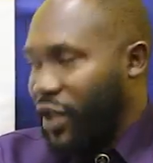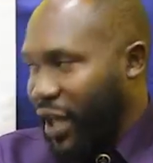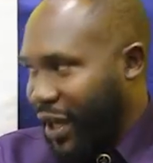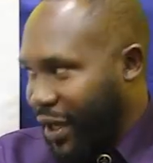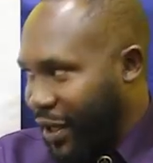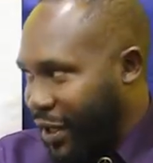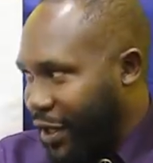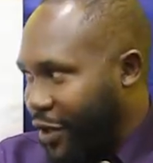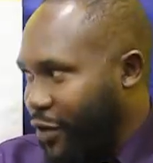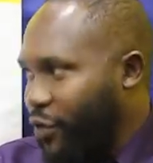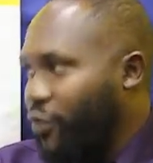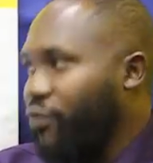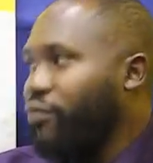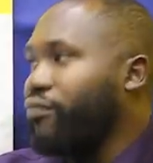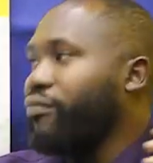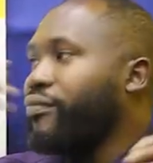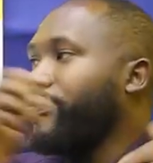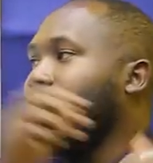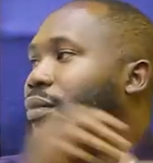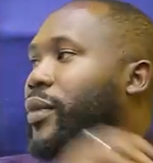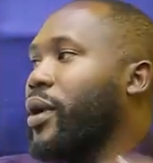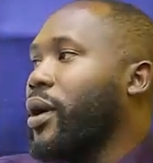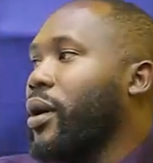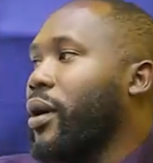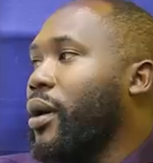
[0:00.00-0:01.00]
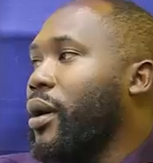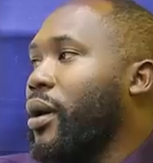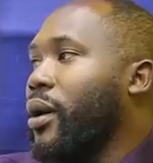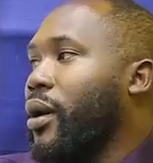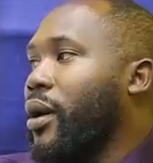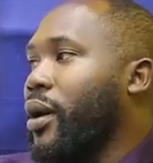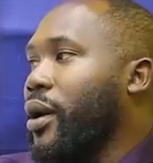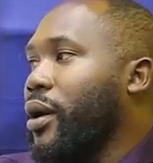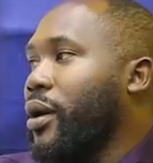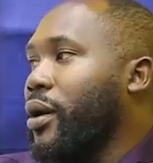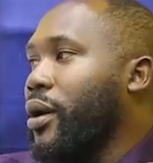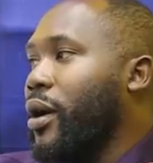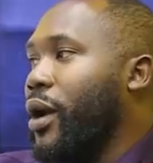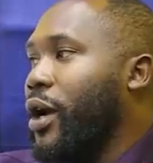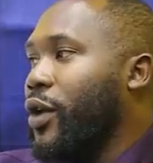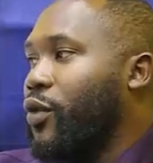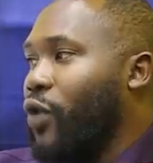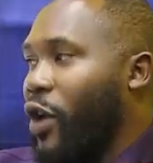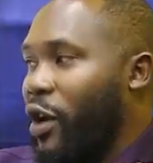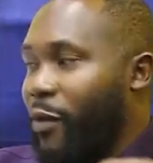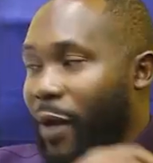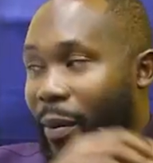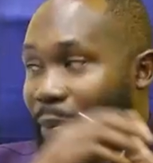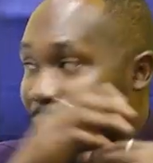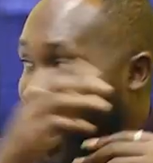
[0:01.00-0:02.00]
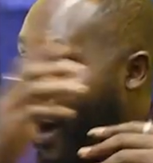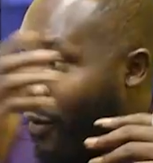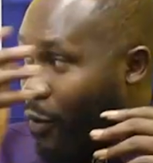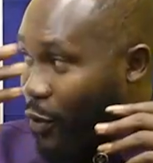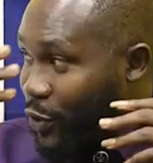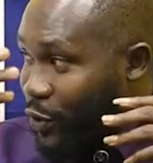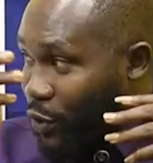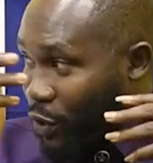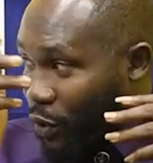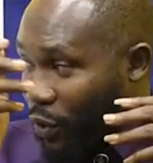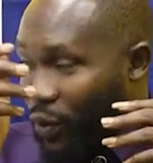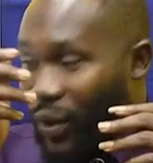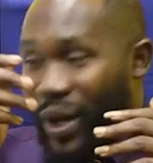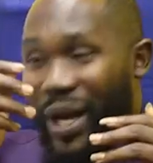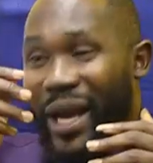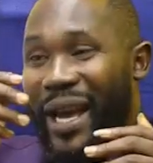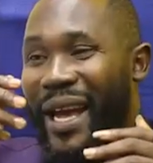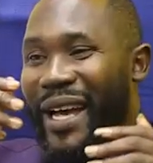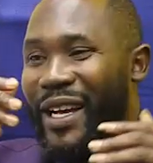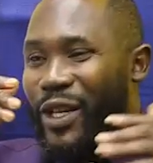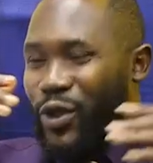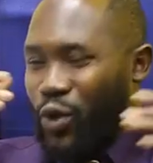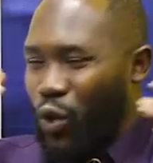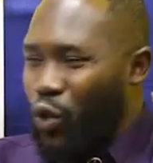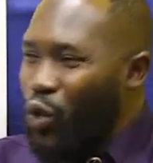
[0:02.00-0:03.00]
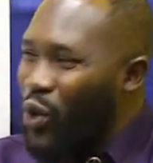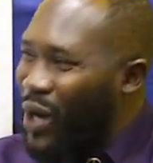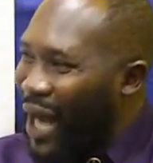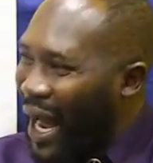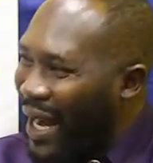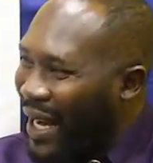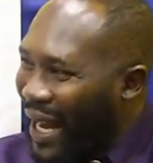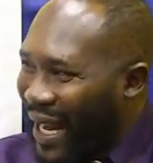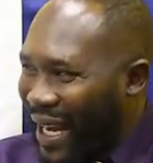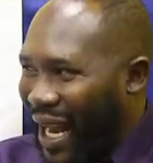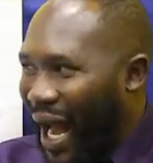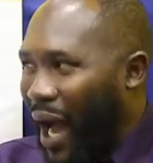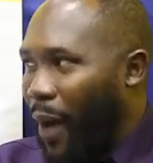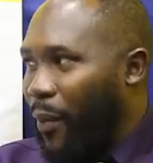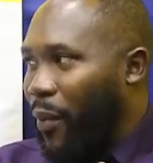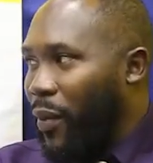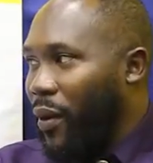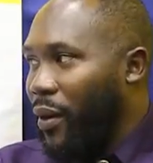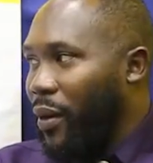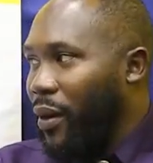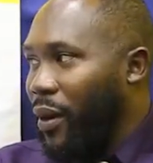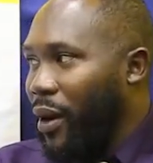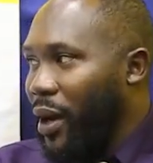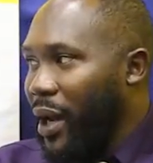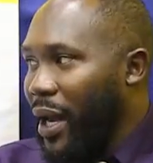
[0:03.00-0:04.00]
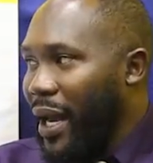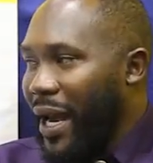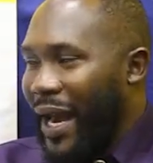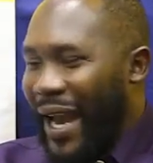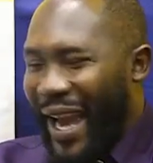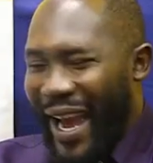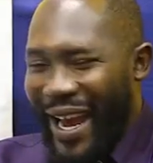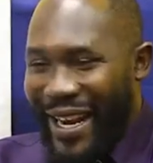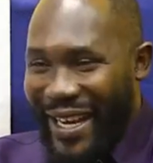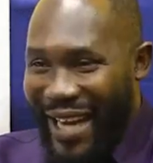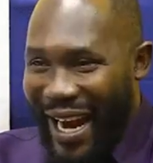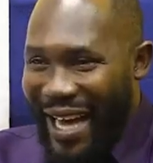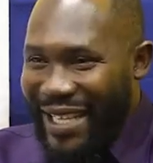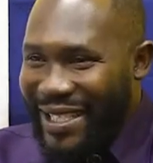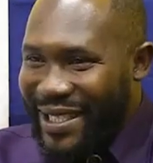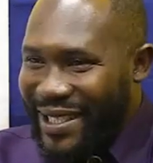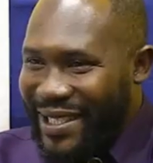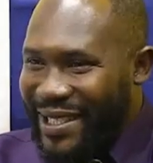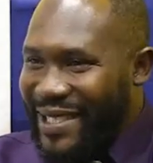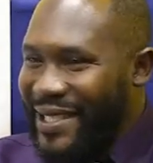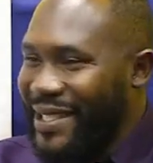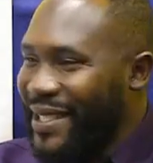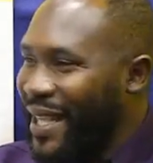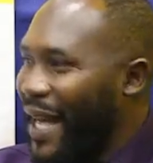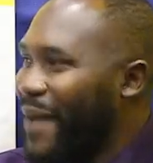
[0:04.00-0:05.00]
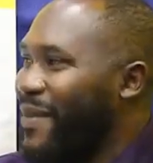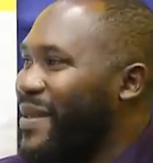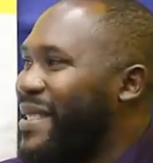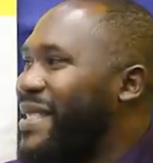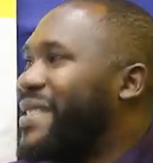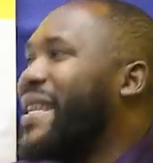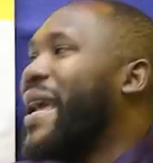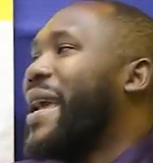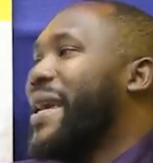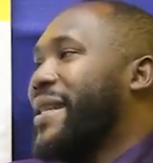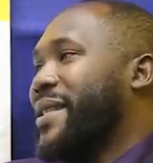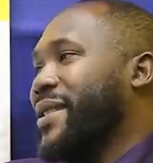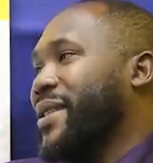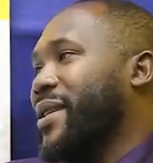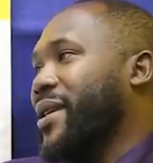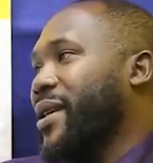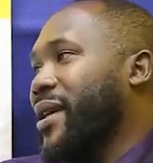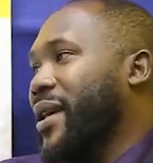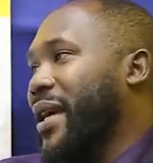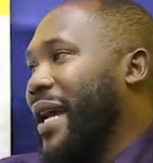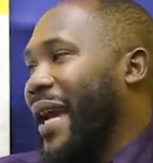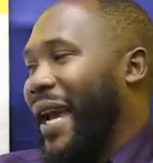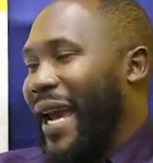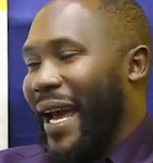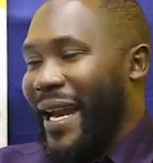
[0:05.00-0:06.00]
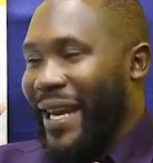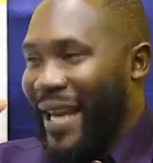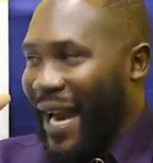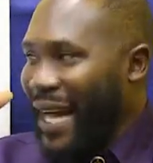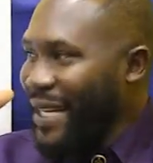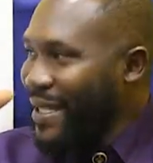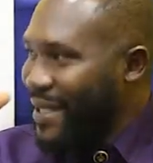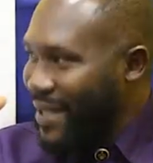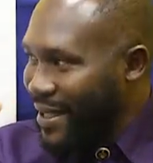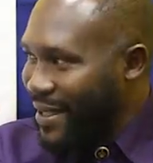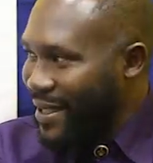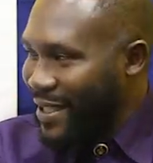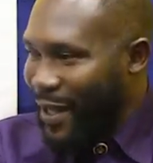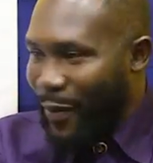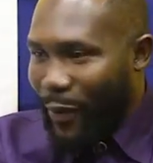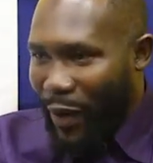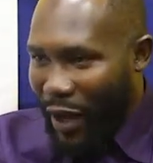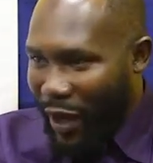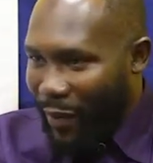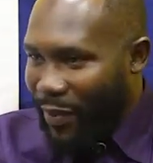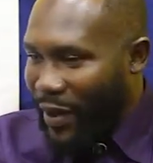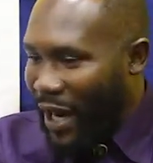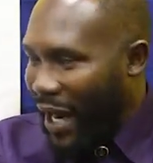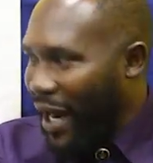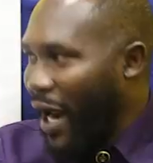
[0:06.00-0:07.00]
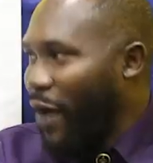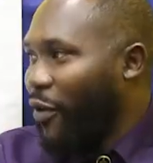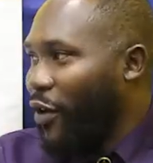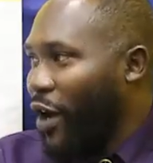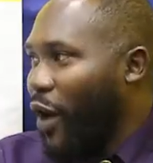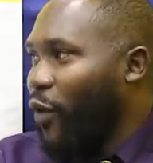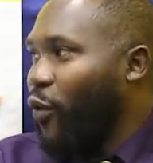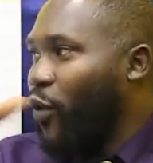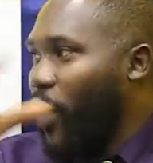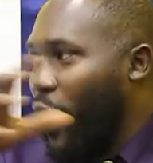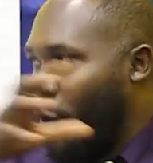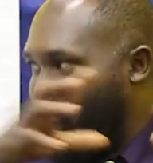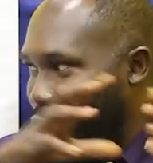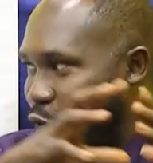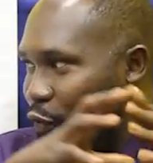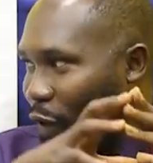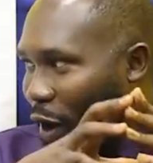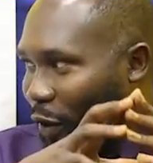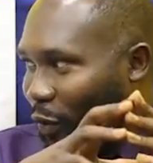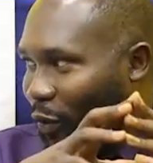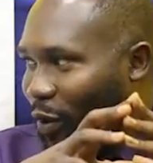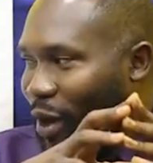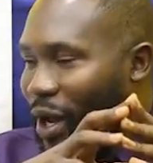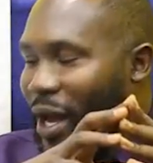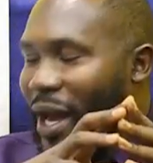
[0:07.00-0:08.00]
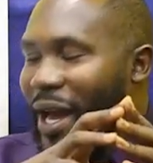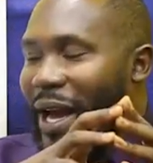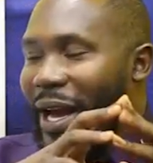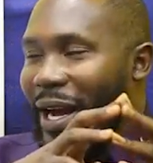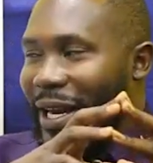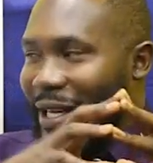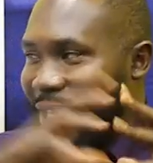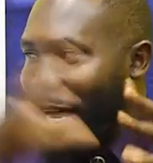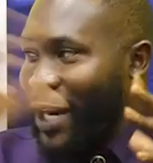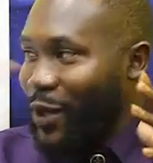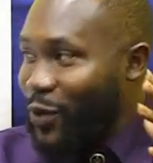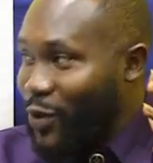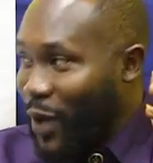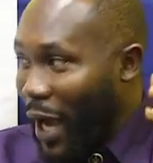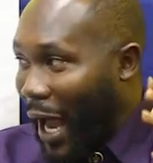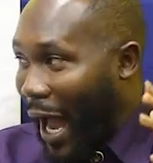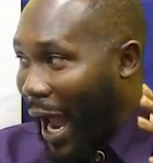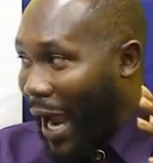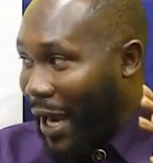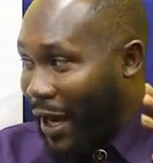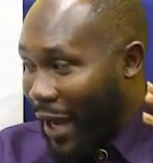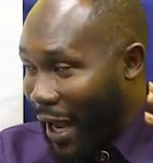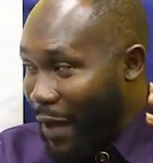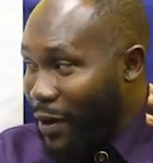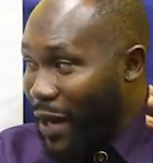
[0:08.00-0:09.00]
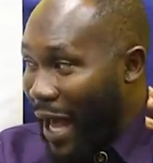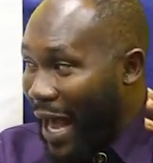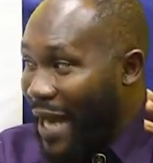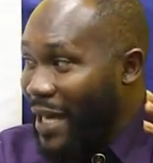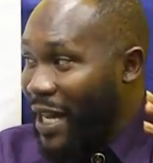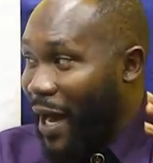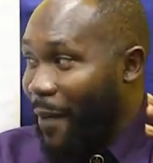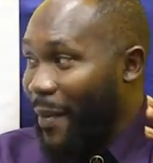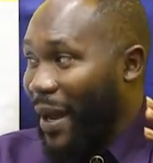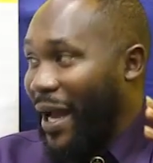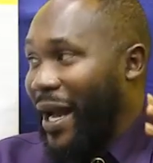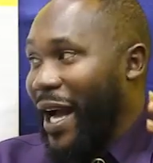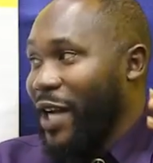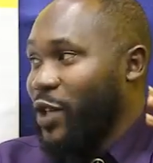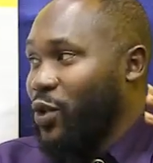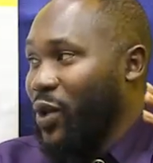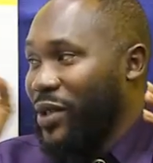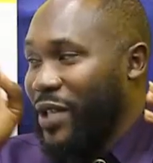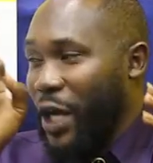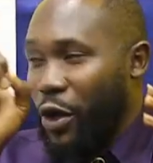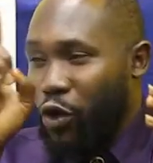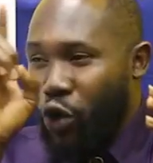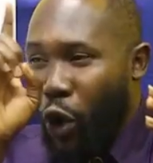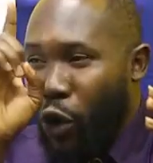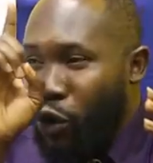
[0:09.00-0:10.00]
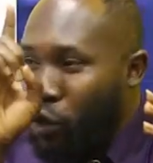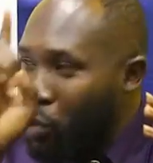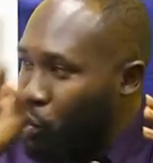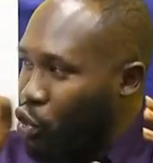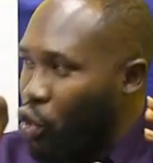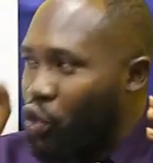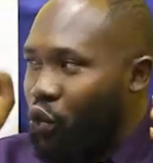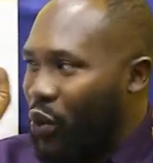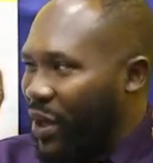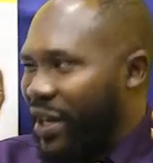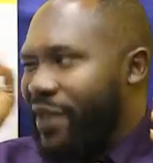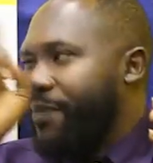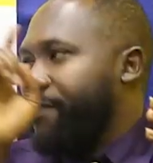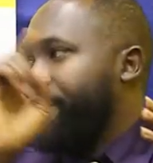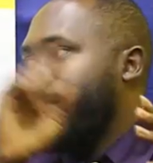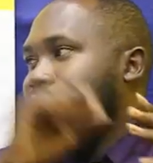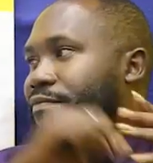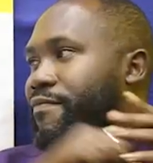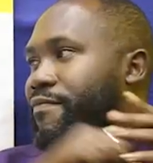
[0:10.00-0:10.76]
Thank you. When we ba ho so no. So look at the gap, and that system stayed, and that system helped Nana Addo Akufo. That is why and earlier my catcher said, don't joke with him.